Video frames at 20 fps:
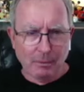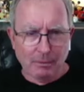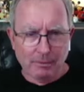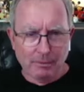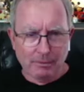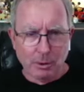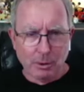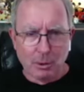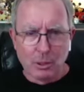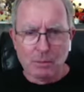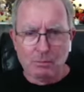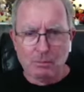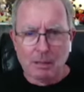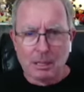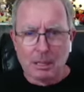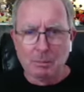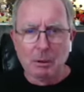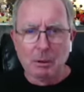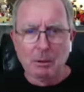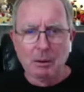know, first
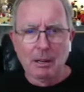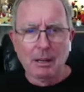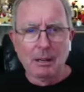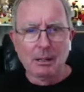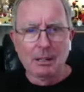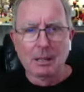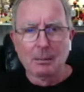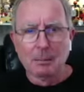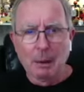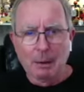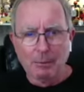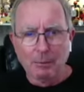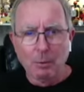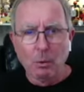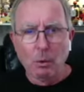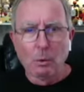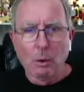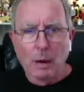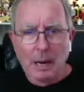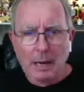experience and my
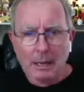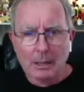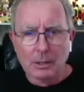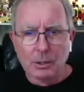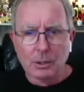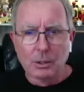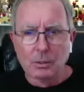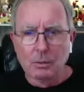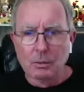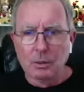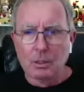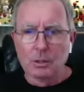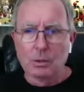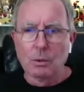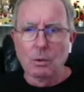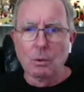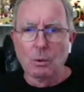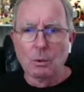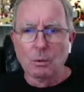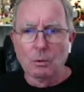foray into this
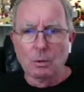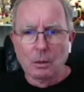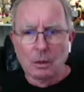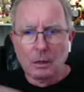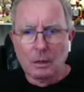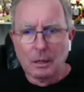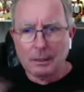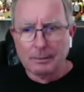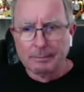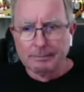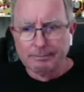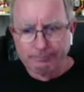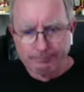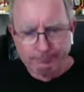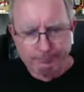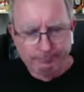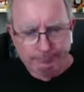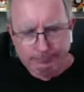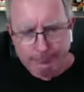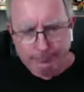whole um,
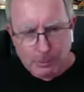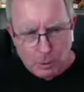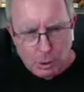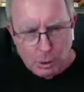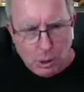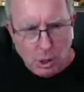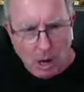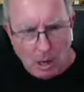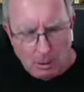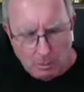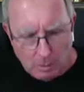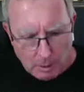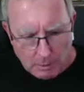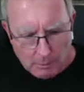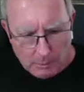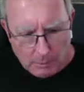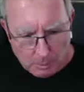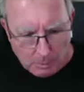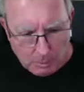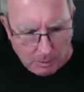genre,
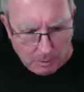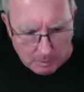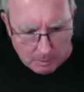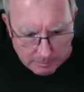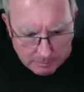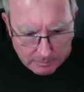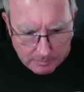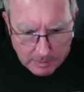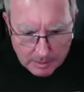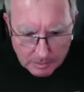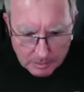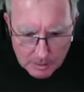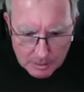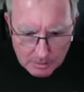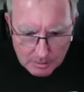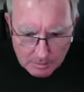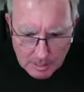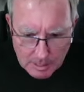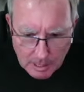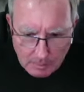if you will, of enter
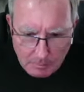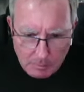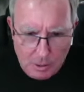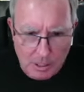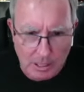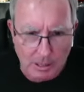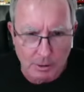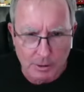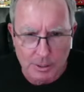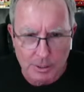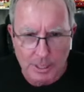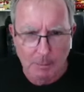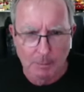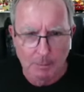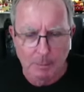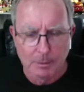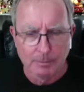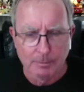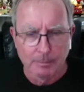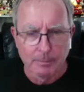television
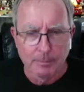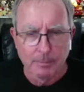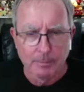entertainment.